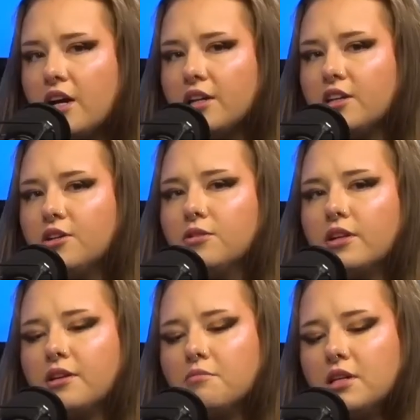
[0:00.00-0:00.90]
cute,
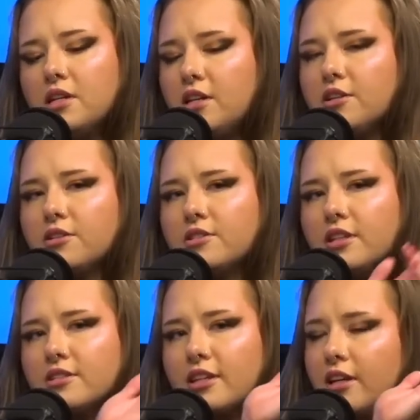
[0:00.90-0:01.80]
like Mickey ears
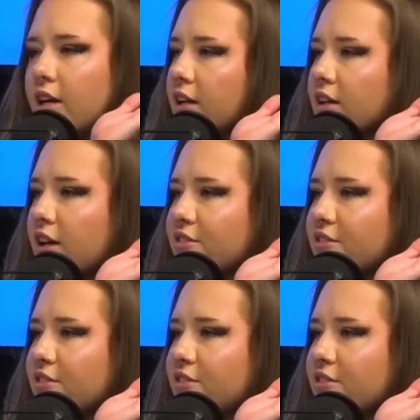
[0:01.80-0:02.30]
as like handcuffs.